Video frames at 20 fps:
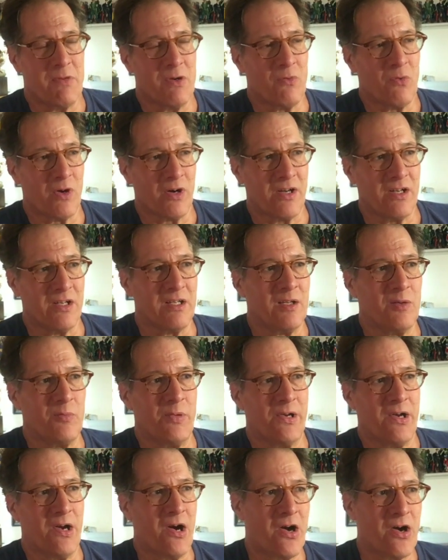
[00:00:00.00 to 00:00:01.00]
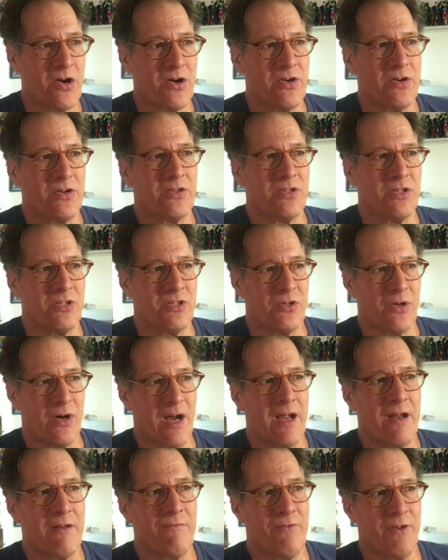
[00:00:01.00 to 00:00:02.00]
me work a little bit harder to
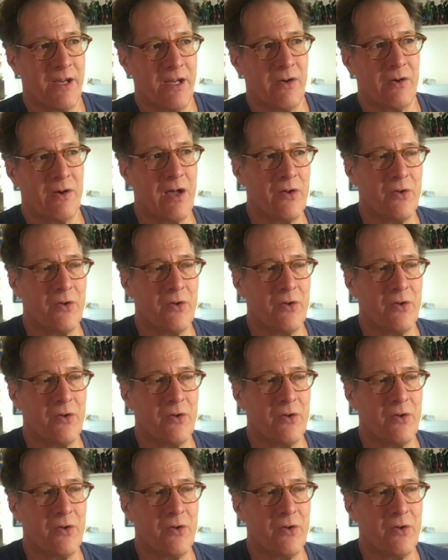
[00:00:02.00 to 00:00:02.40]
try and figure